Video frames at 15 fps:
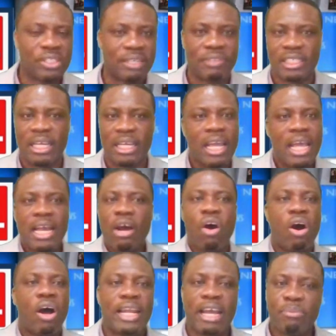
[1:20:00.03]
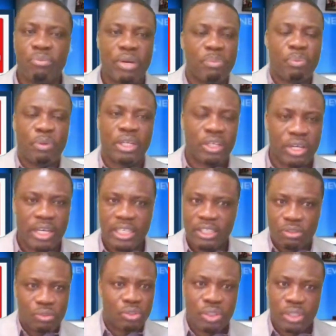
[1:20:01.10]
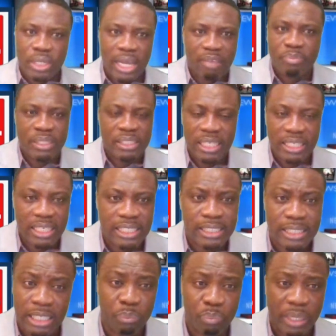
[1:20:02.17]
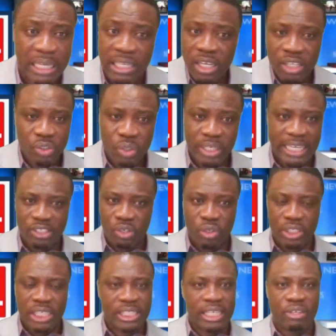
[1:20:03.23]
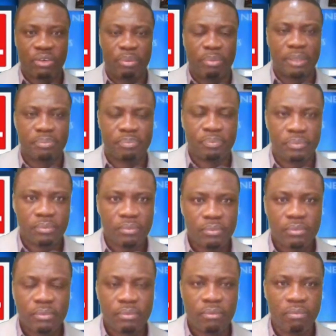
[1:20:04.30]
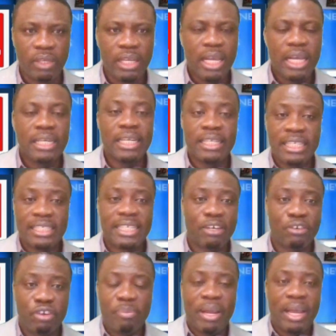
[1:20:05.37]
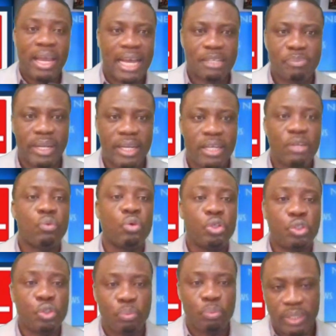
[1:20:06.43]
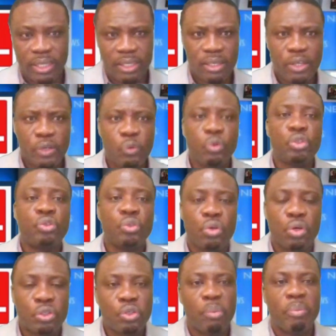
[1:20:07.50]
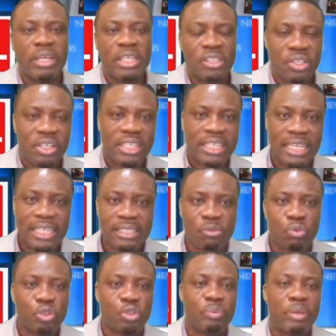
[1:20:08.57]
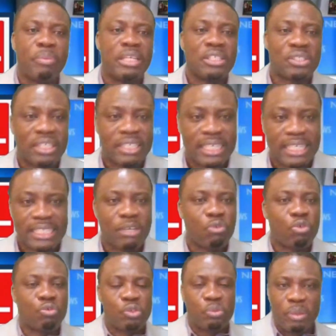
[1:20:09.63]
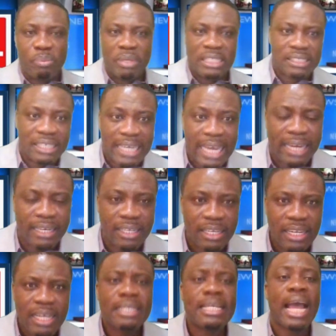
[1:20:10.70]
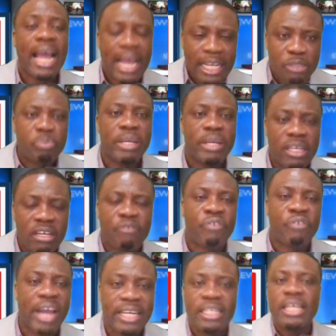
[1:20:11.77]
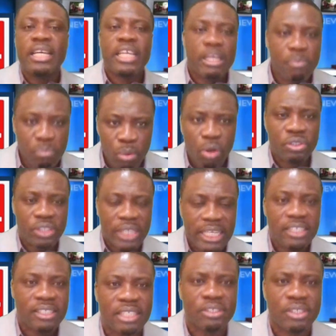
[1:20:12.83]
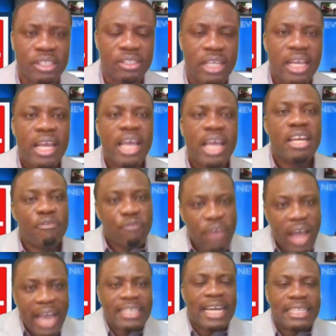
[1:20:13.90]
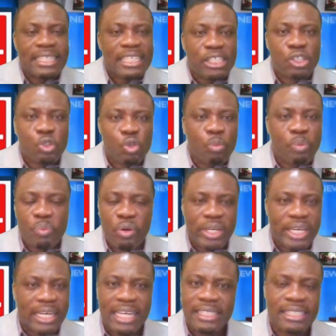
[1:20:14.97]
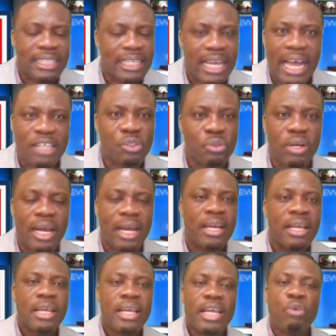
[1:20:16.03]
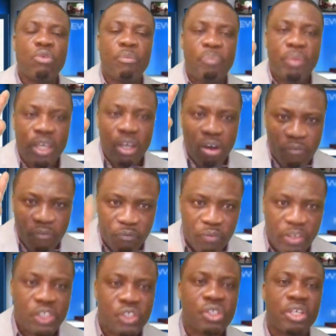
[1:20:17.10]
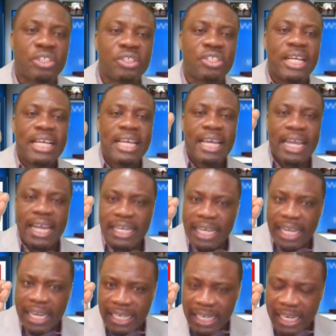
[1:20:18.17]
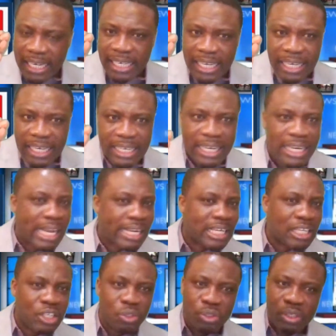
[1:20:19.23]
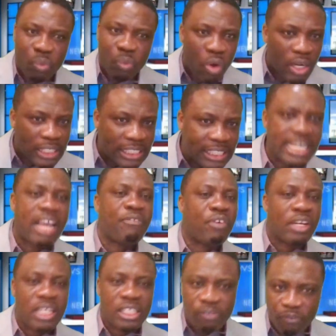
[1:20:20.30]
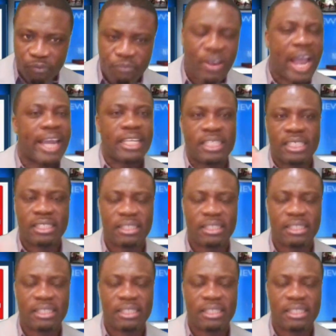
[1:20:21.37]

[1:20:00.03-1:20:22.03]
services, all Liberian political institutions have basically the same plan. So there's no disagreement. The disagreement has been who should go to minister this, who should be minister this, and who should be minister that. That has been the fight in most instances. And the fact that these two people cannot see eye to eye, it would be a vicious and I can use the word devilish fight